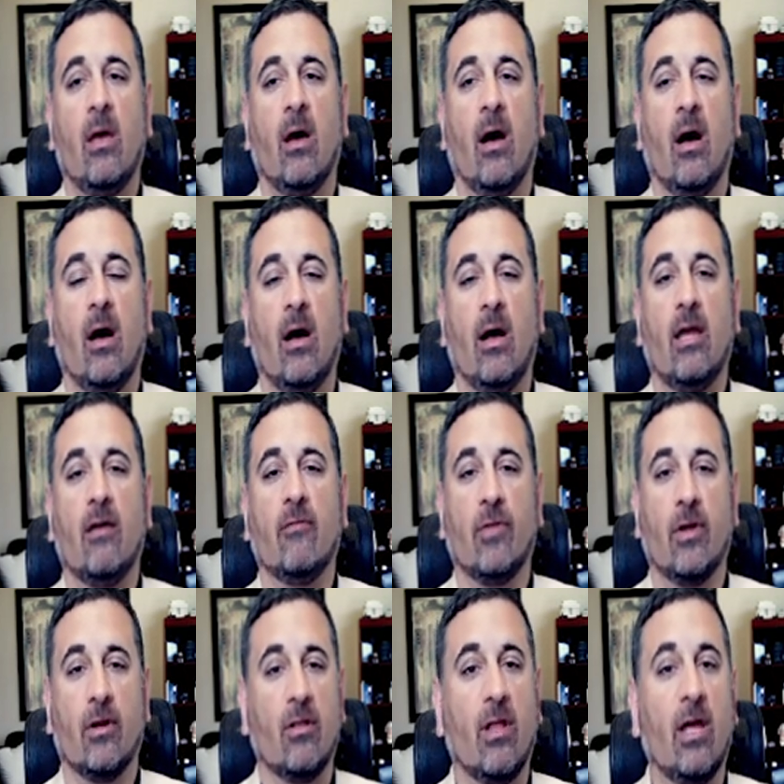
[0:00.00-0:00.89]

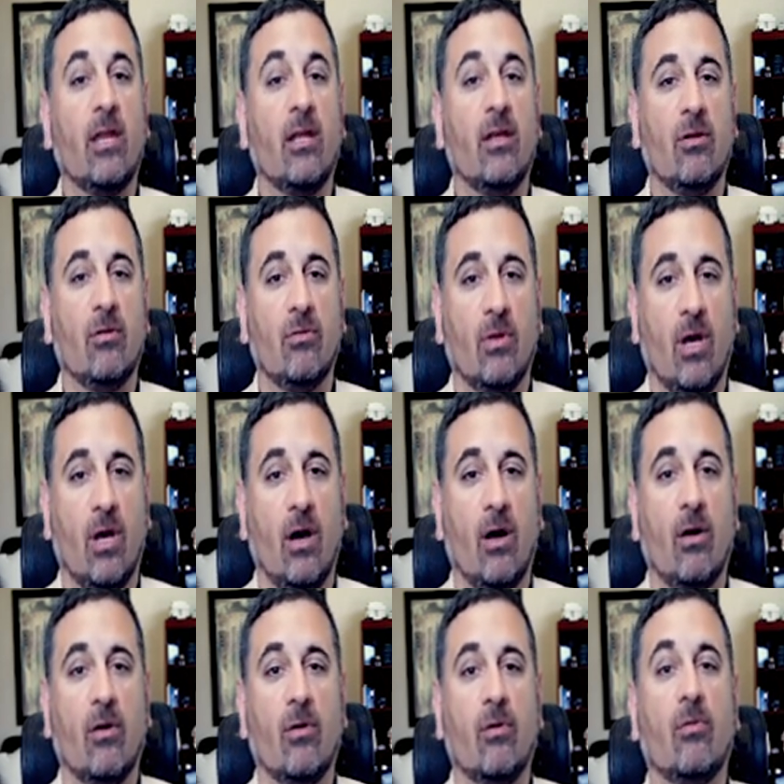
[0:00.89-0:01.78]
If they're letting you
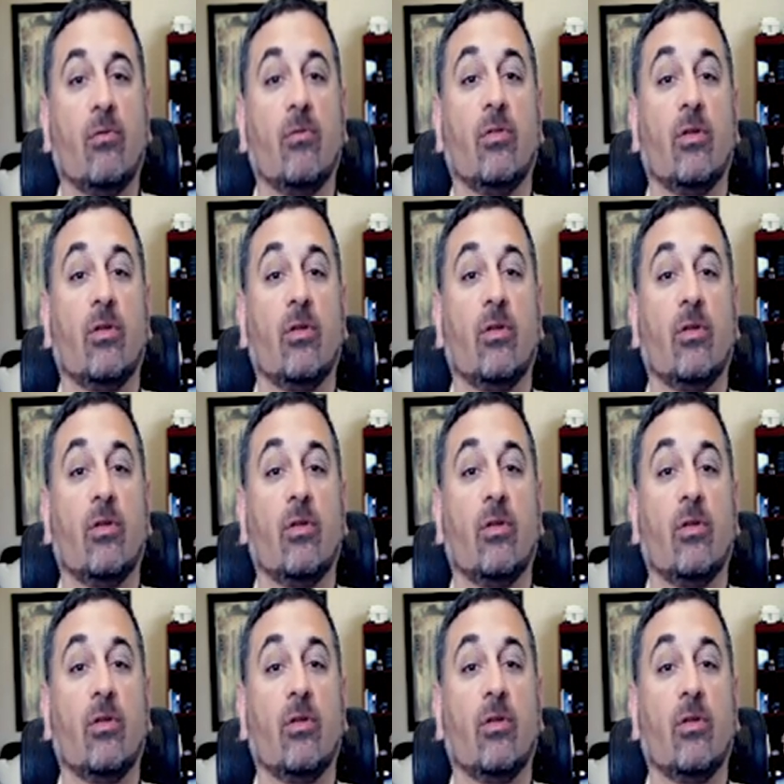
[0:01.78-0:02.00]
know,